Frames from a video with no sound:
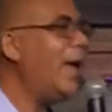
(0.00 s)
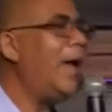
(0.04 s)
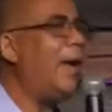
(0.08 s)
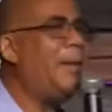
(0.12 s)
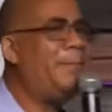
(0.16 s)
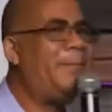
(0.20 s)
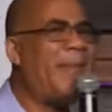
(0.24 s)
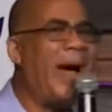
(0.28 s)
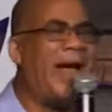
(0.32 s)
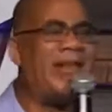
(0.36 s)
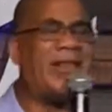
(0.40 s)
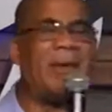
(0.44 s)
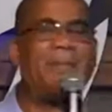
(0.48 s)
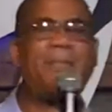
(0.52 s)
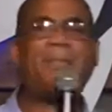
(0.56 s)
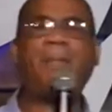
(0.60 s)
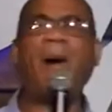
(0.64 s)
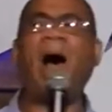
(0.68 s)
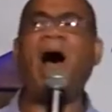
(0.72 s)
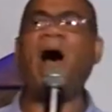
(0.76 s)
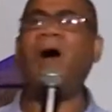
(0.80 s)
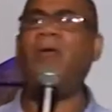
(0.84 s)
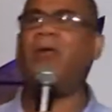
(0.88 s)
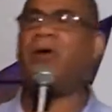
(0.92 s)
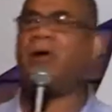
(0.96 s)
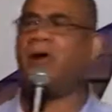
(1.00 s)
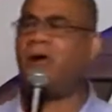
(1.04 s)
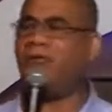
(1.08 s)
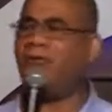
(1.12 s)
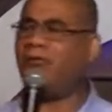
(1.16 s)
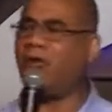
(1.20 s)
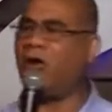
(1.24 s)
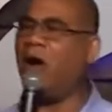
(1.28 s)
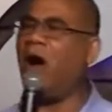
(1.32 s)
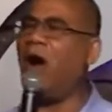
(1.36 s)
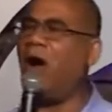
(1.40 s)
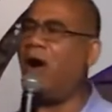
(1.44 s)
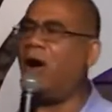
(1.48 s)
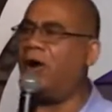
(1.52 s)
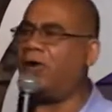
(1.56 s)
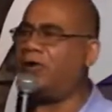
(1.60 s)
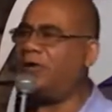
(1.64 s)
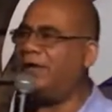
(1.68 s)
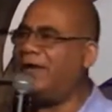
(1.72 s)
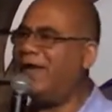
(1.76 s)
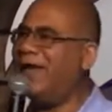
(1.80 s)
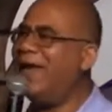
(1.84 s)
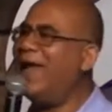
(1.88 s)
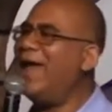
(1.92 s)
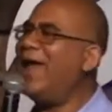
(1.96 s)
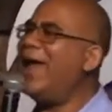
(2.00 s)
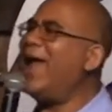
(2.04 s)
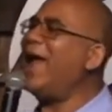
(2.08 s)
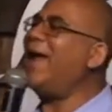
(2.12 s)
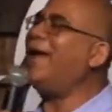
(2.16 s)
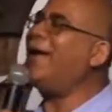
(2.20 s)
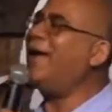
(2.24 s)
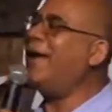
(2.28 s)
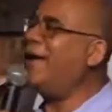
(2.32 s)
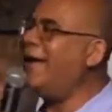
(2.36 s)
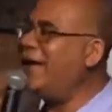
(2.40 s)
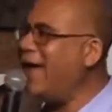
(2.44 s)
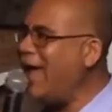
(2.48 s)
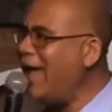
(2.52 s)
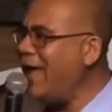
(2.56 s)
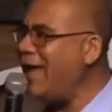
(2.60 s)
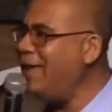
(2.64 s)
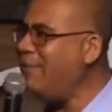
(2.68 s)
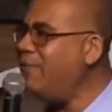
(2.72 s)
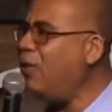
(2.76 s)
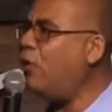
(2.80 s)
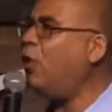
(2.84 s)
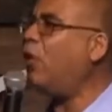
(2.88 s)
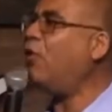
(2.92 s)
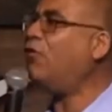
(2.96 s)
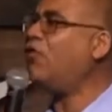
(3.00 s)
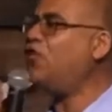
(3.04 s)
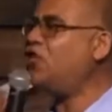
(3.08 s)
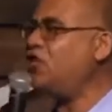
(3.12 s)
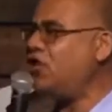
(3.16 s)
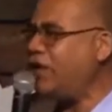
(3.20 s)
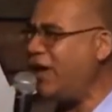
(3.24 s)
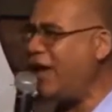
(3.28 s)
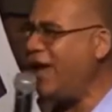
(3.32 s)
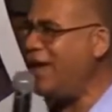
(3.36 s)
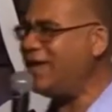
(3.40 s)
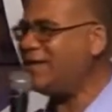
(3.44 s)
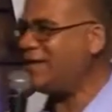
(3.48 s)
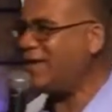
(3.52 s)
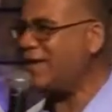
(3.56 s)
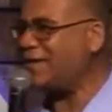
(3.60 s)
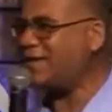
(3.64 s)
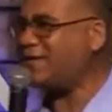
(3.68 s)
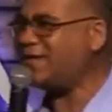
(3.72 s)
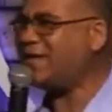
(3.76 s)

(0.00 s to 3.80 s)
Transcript: by the power of God in the name of Jesus